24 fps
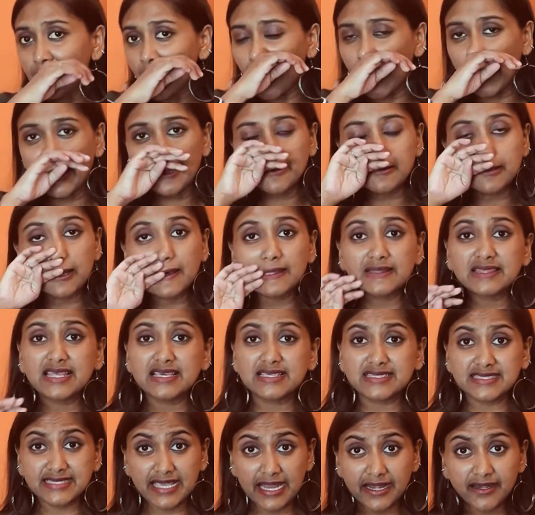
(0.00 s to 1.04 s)
and they
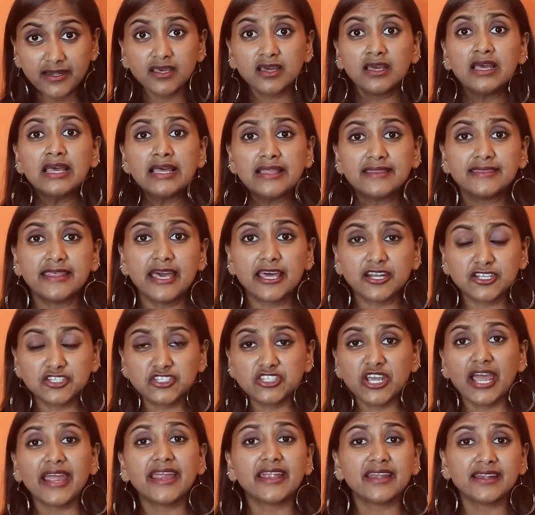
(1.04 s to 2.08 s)
send their
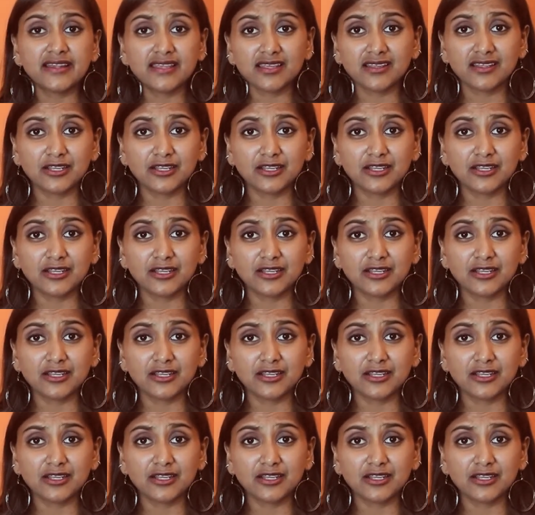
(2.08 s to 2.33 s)
giant,